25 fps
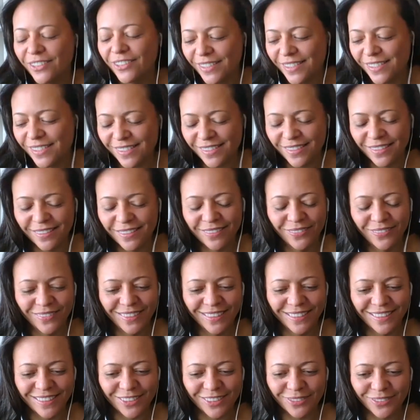this is a
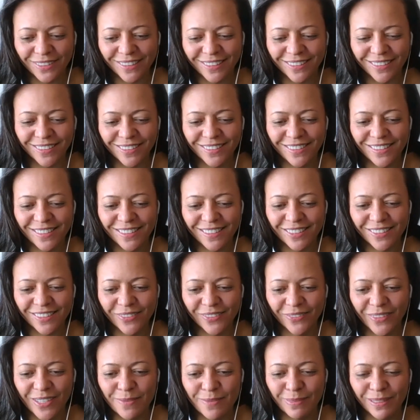difficult
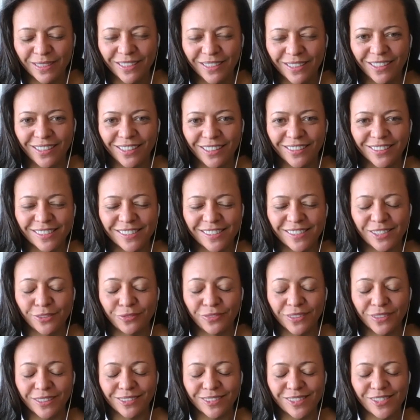webinar, a
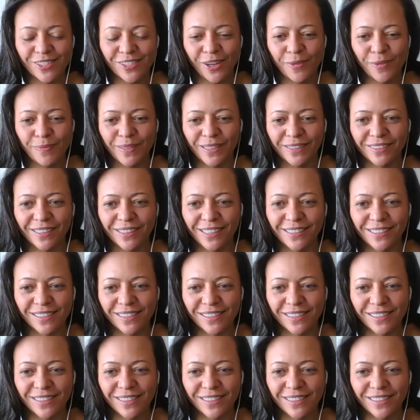difficult topic, right?